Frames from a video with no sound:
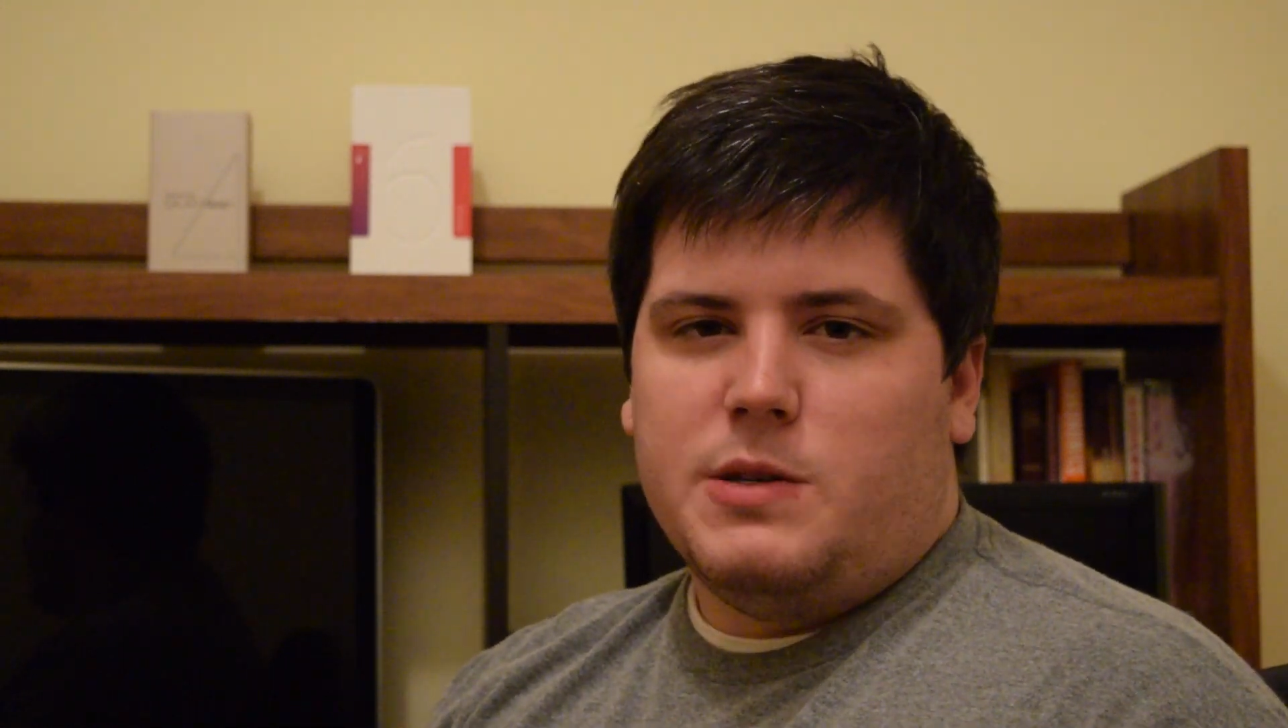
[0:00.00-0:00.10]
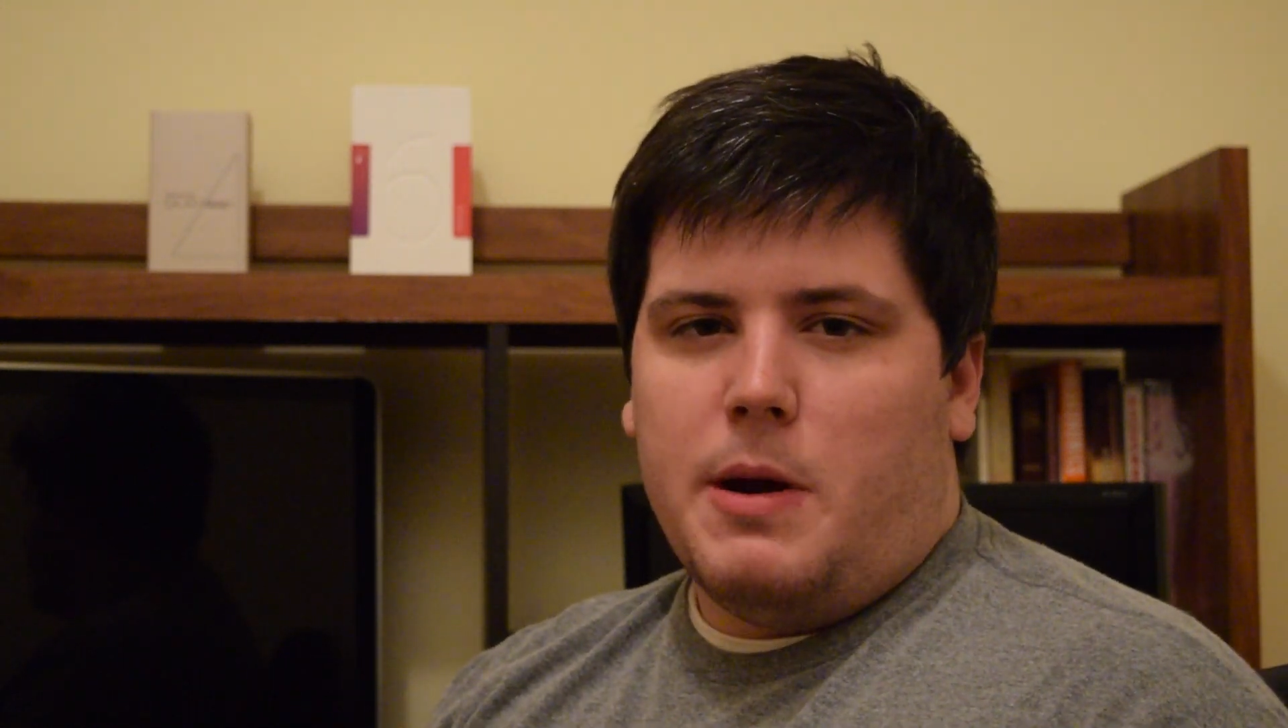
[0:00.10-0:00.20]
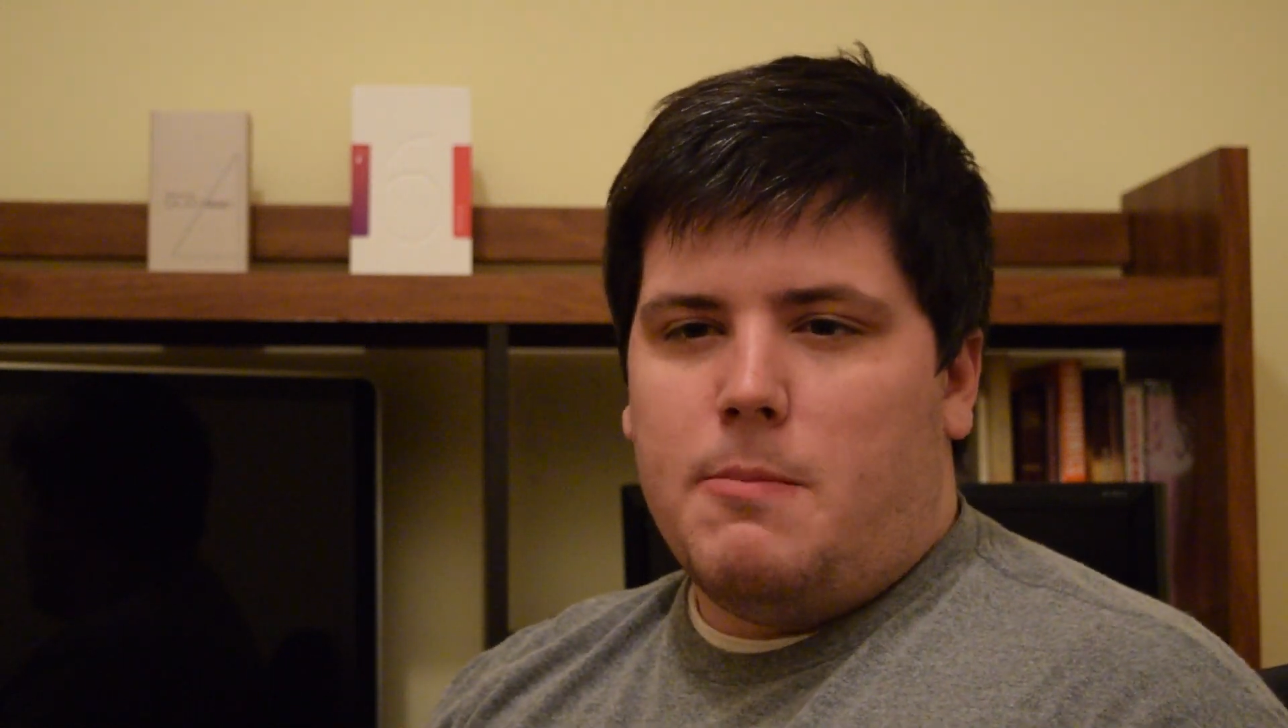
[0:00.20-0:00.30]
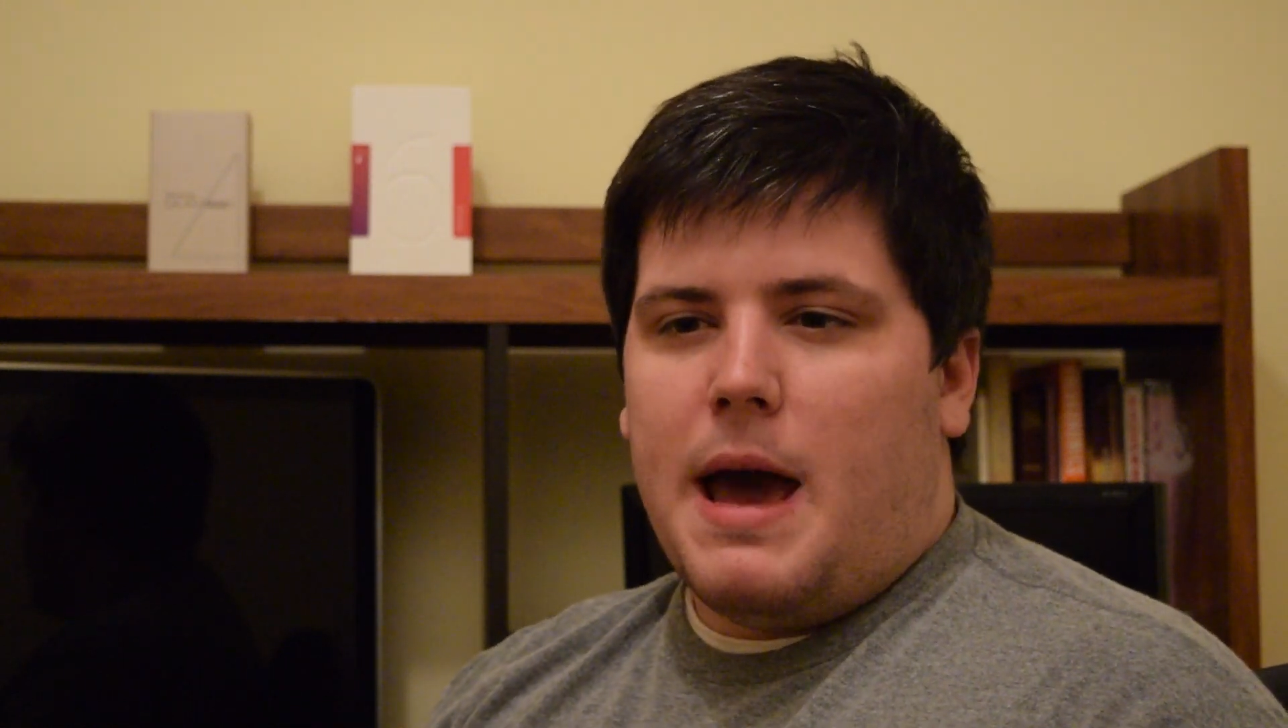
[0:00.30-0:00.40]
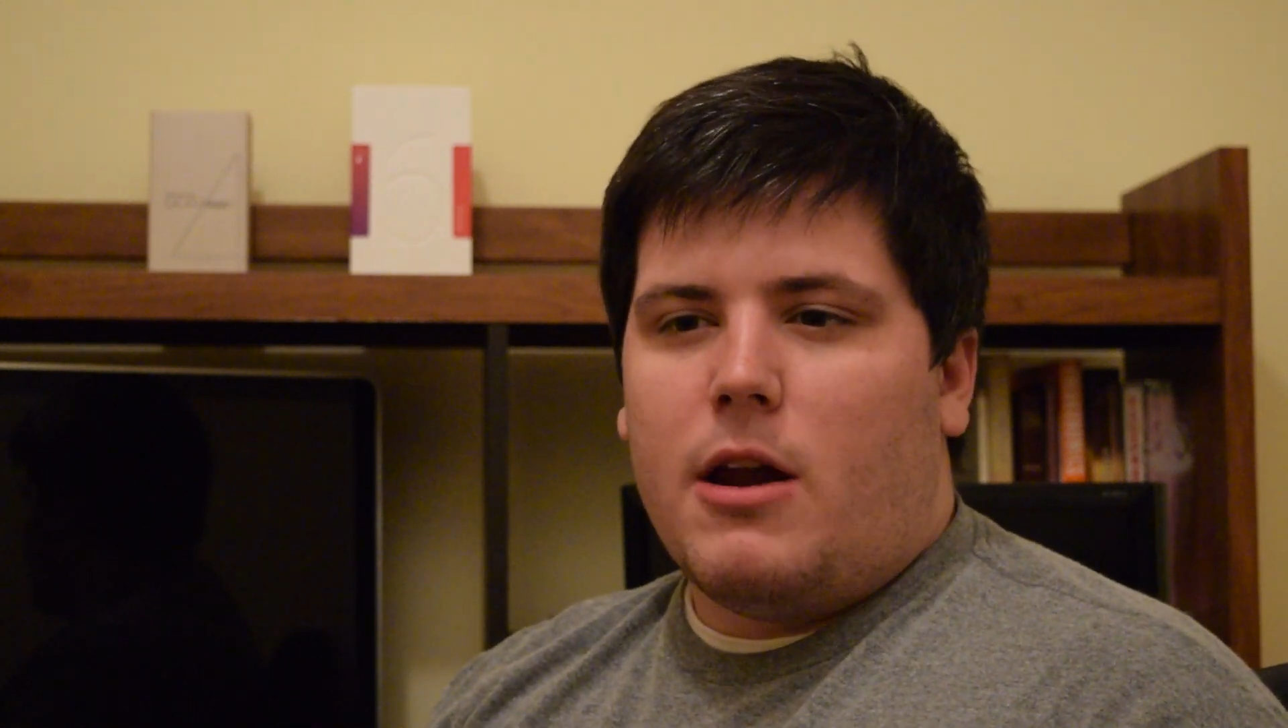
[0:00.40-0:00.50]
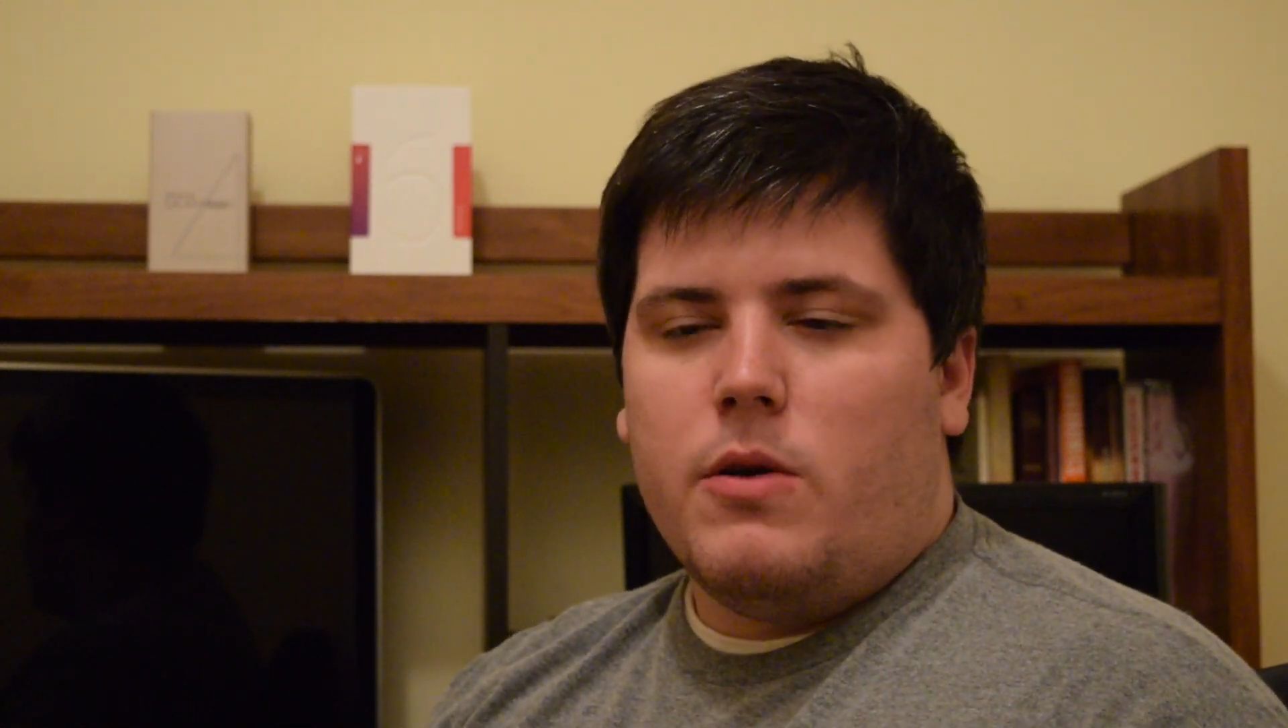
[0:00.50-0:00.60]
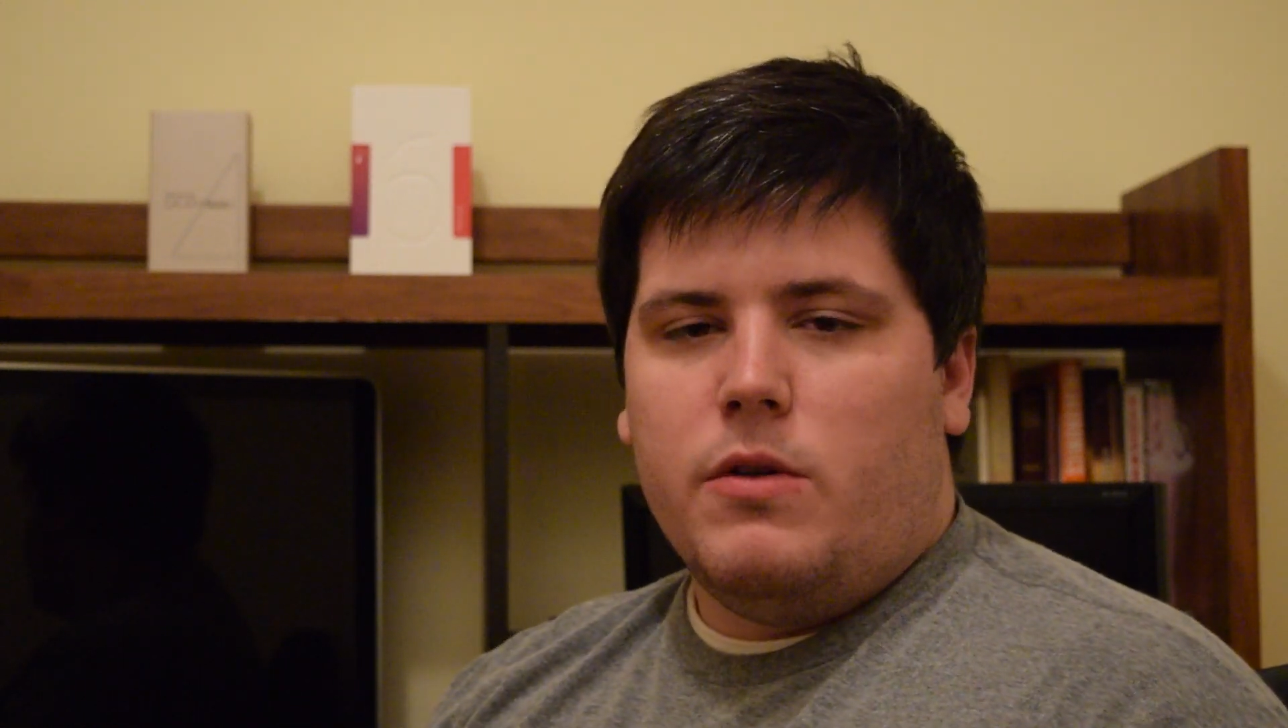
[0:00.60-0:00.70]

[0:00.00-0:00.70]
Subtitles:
a spare battery